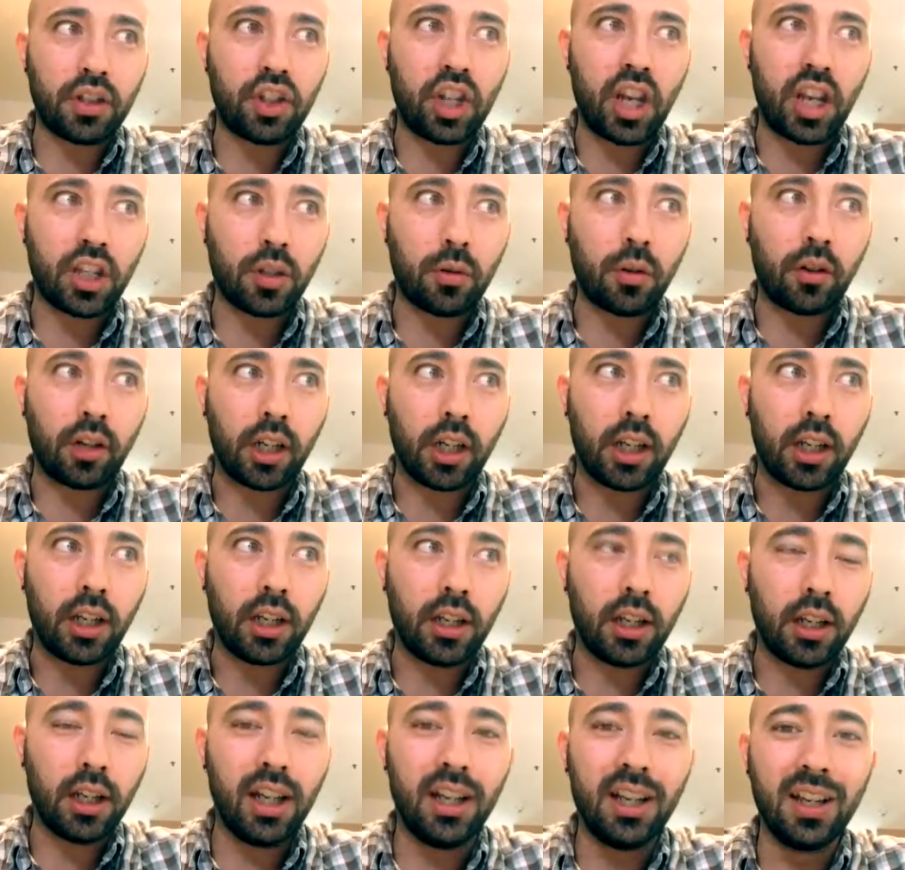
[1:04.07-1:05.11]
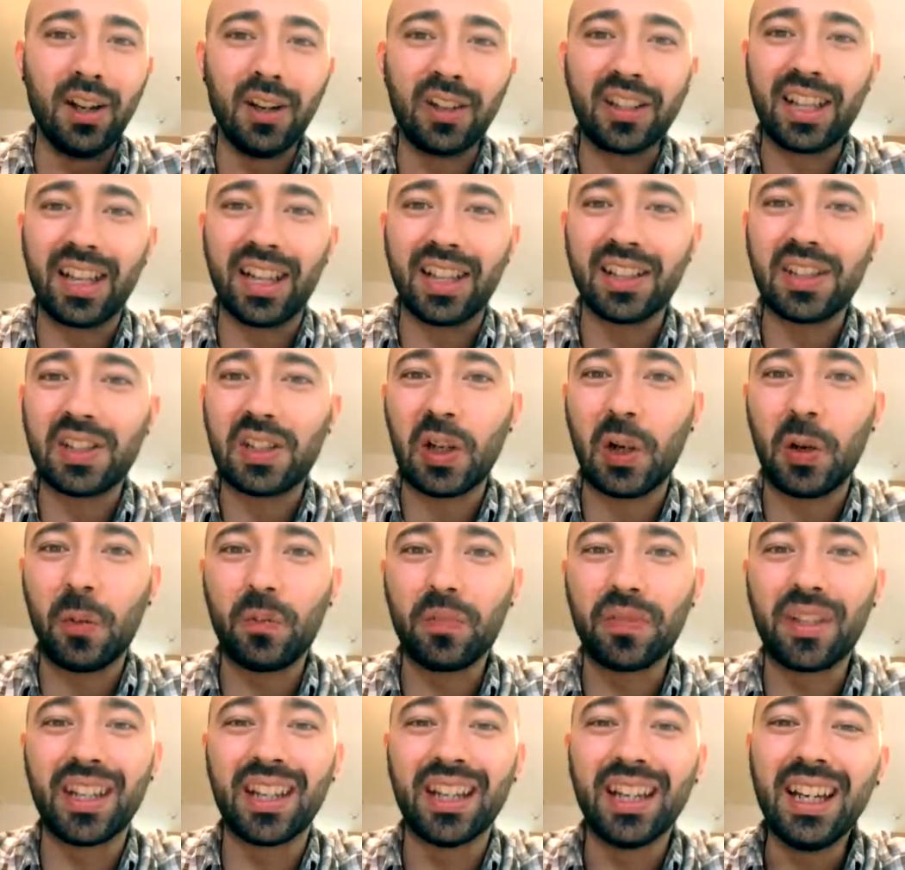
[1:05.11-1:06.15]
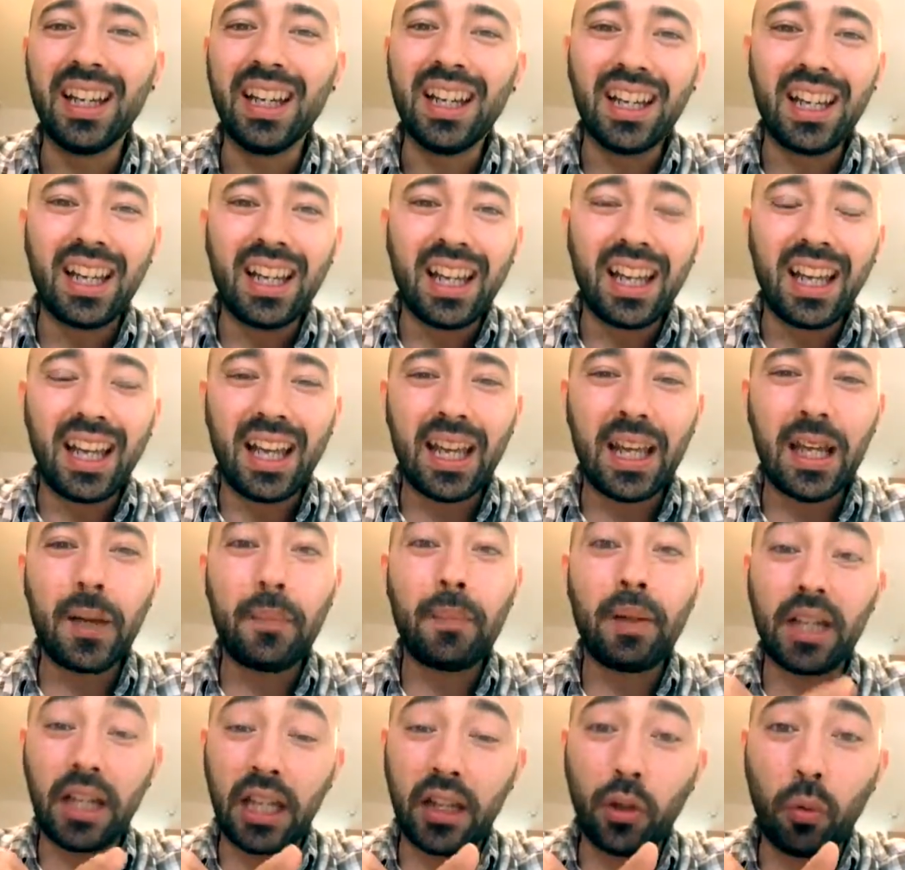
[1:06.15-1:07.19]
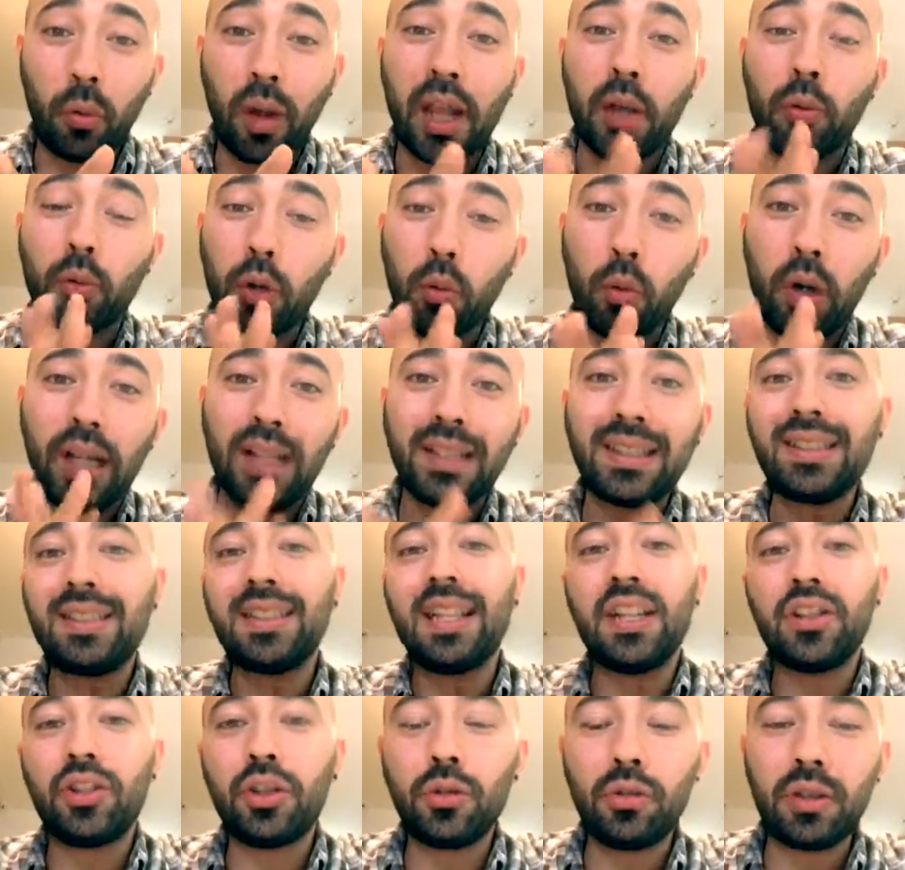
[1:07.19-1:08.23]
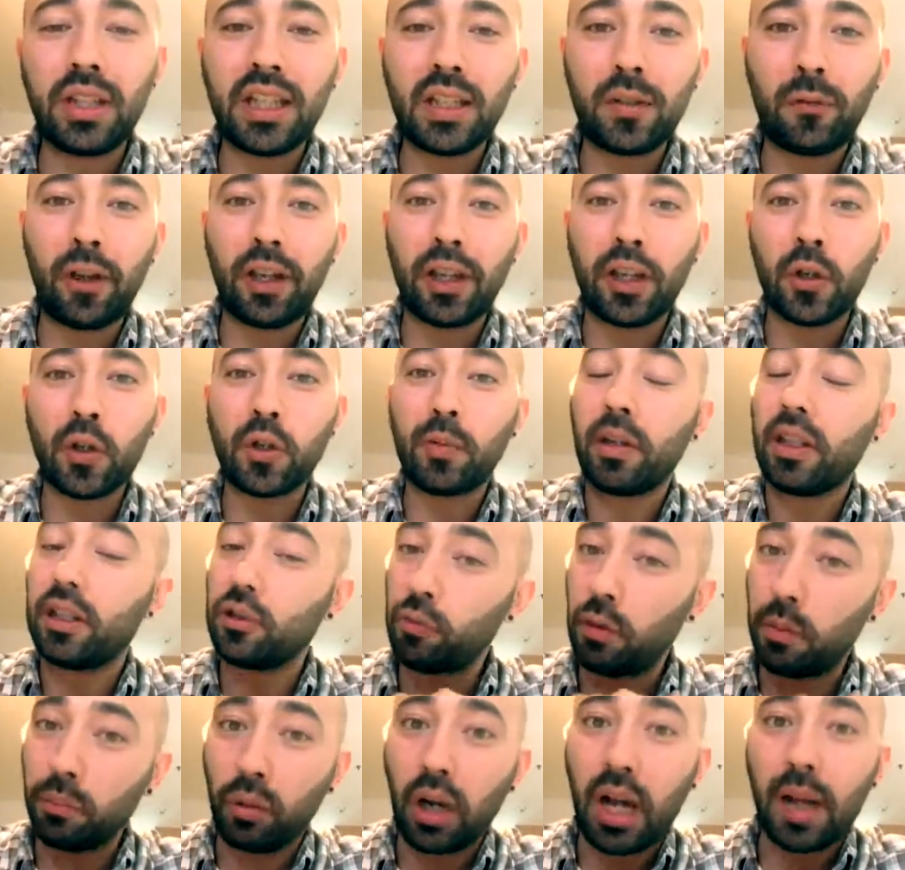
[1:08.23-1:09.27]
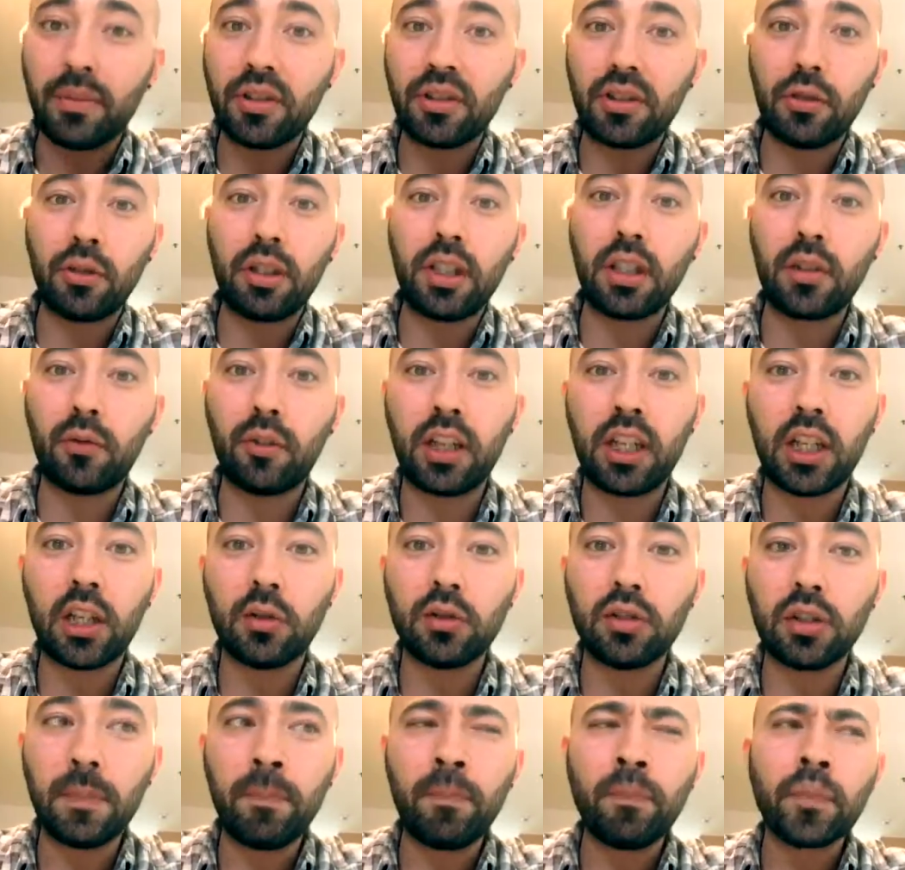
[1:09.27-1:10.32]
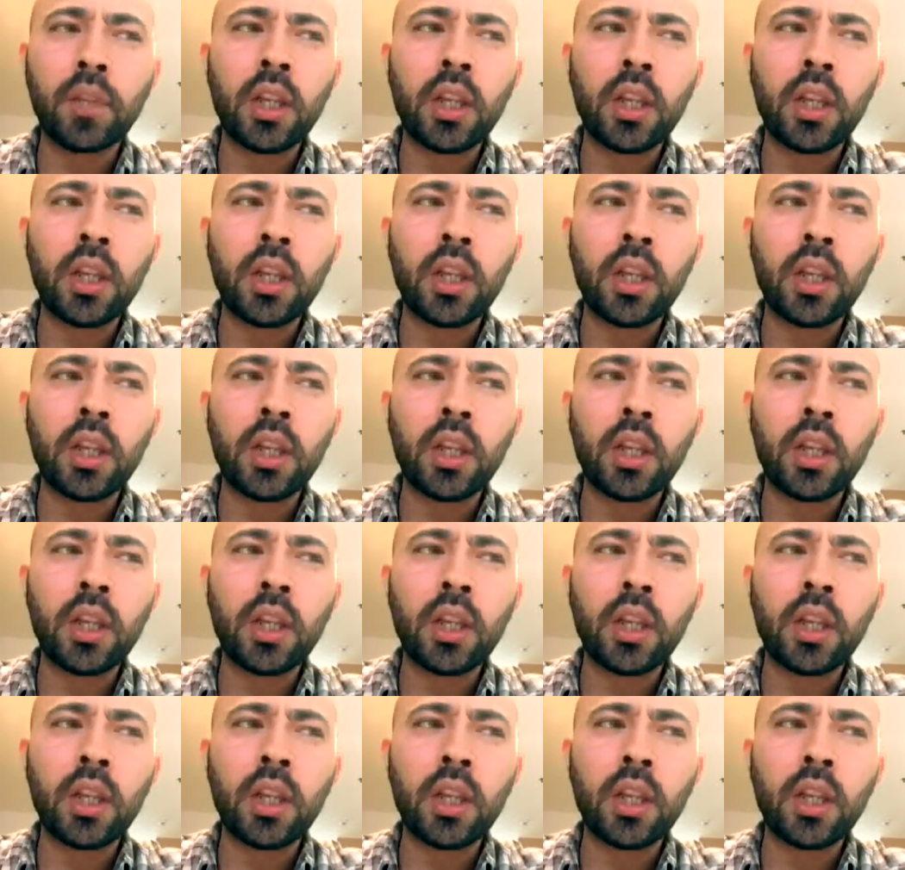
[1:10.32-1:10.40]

January. Okay, so, but either way, we wanted to send you these videos because we promised you these videos.